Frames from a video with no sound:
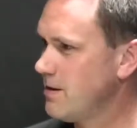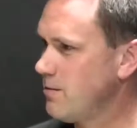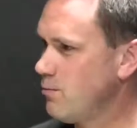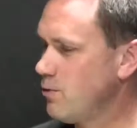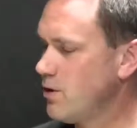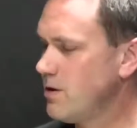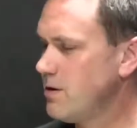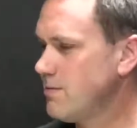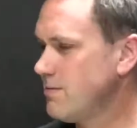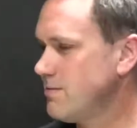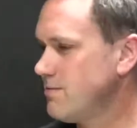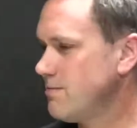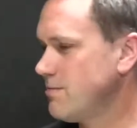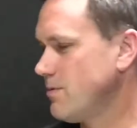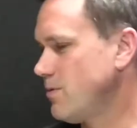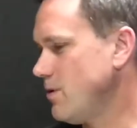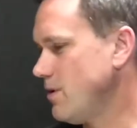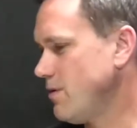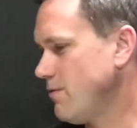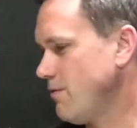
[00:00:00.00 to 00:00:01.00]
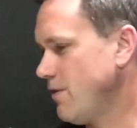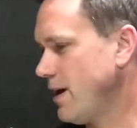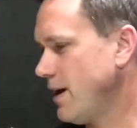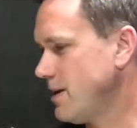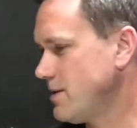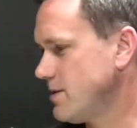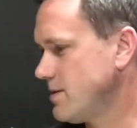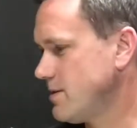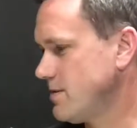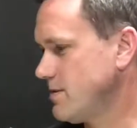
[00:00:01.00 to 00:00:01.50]
we've got quite a
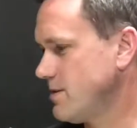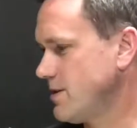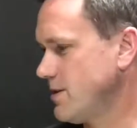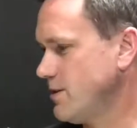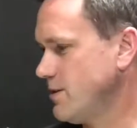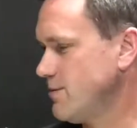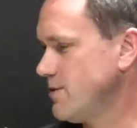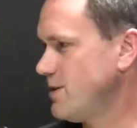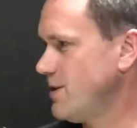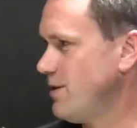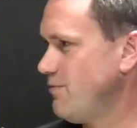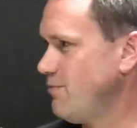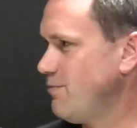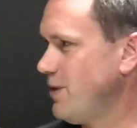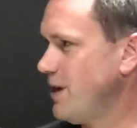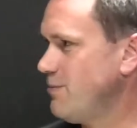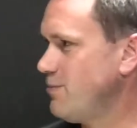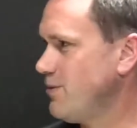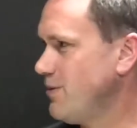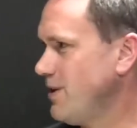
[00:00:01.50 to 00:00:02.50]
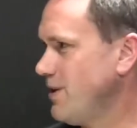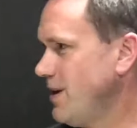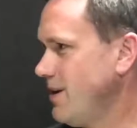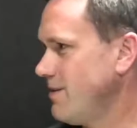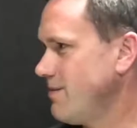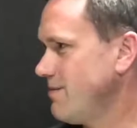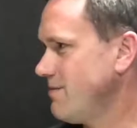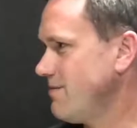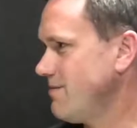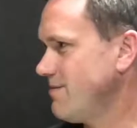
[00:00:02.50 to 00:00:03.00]
vast skill set of people that
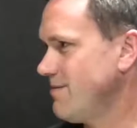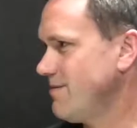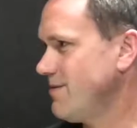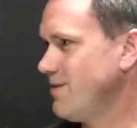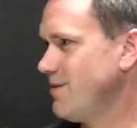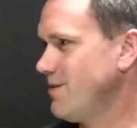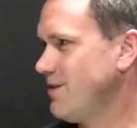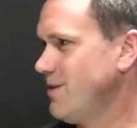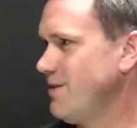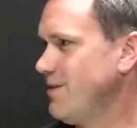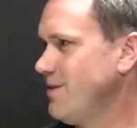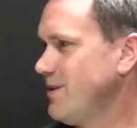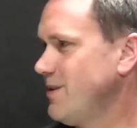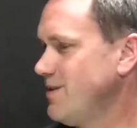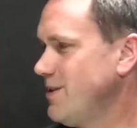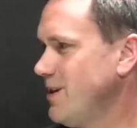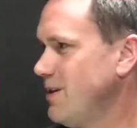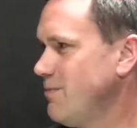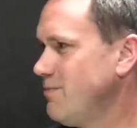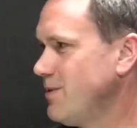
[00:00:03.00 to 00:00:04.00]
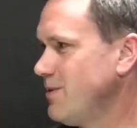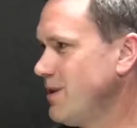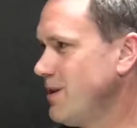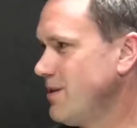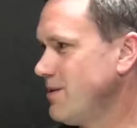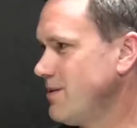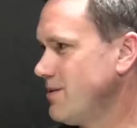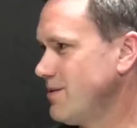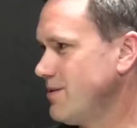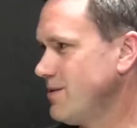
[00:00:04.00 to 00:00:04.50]
are in the team.
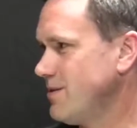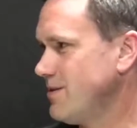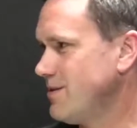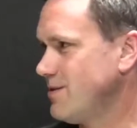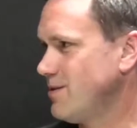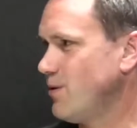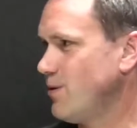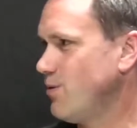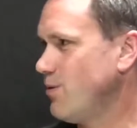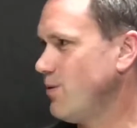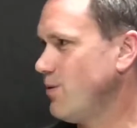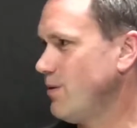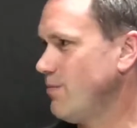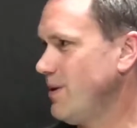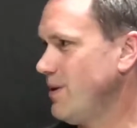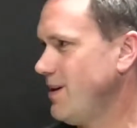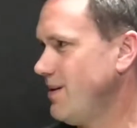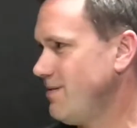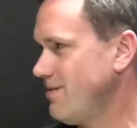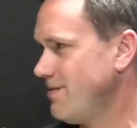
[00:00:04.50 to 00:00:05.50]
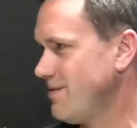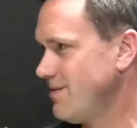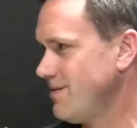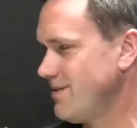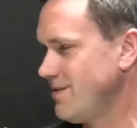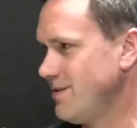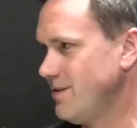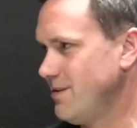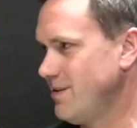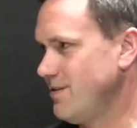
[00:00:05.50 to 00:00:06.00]
It's not all about,
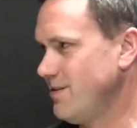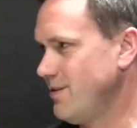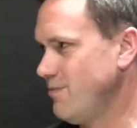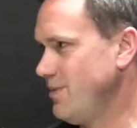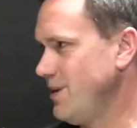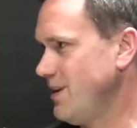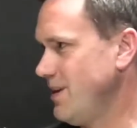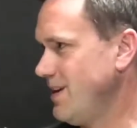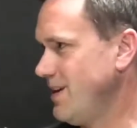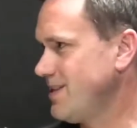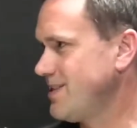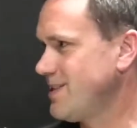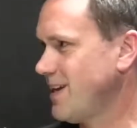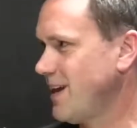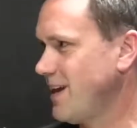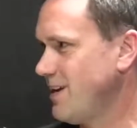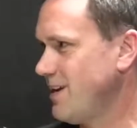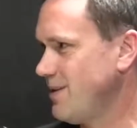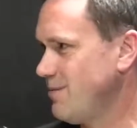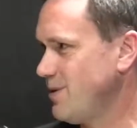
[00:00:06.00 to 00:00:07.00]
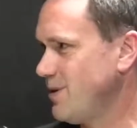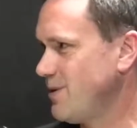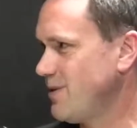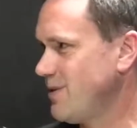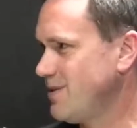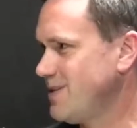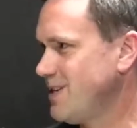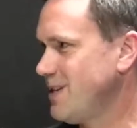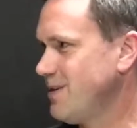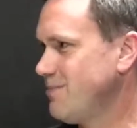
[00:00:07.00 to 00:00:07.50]
you've got to be an ex-sailor to be on
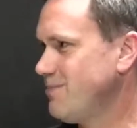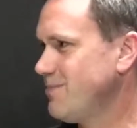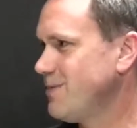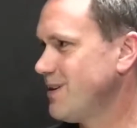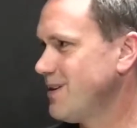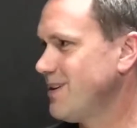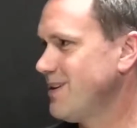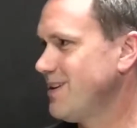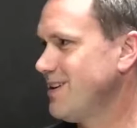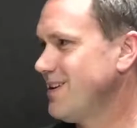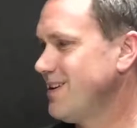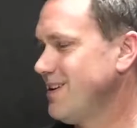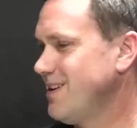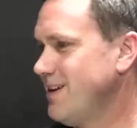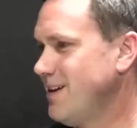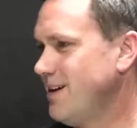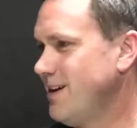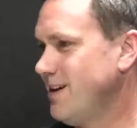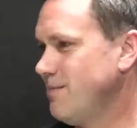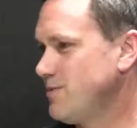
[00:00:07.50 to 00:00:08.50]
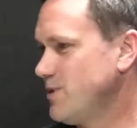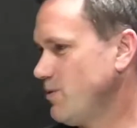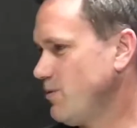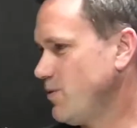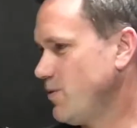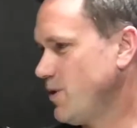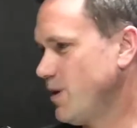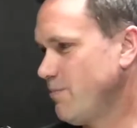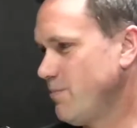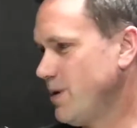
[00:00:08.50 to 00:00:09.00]
the team. So
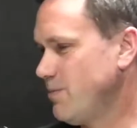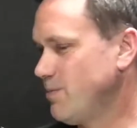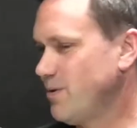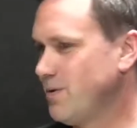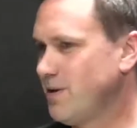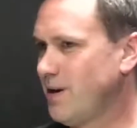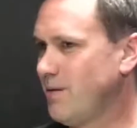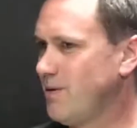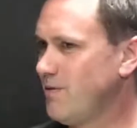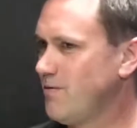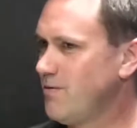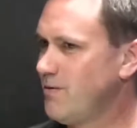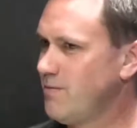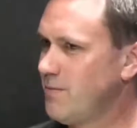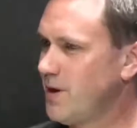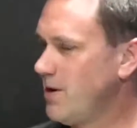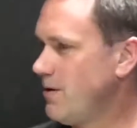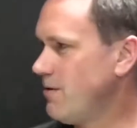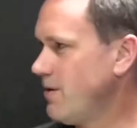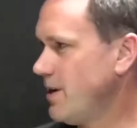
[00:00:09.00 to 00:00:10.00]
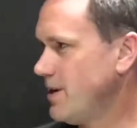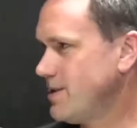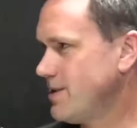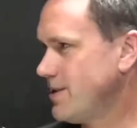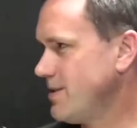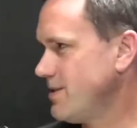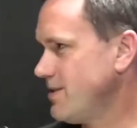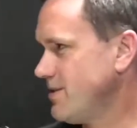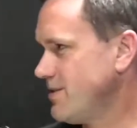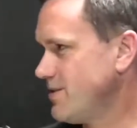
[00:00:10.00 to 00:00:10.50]
we've got people coming from motor
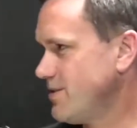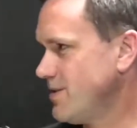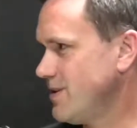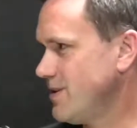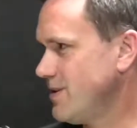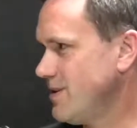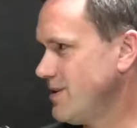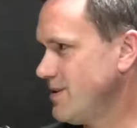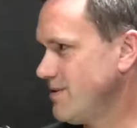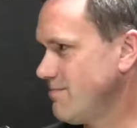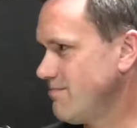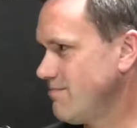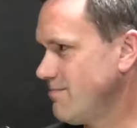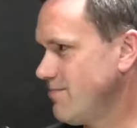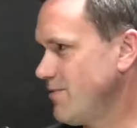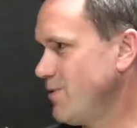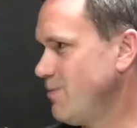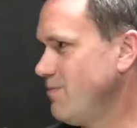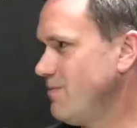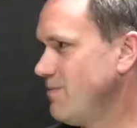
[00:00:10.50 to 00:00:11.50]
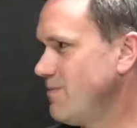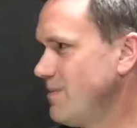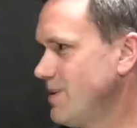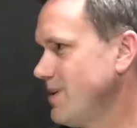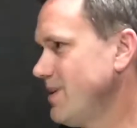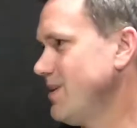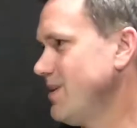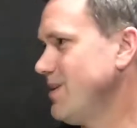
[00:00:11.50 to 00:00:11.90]
racing industries, from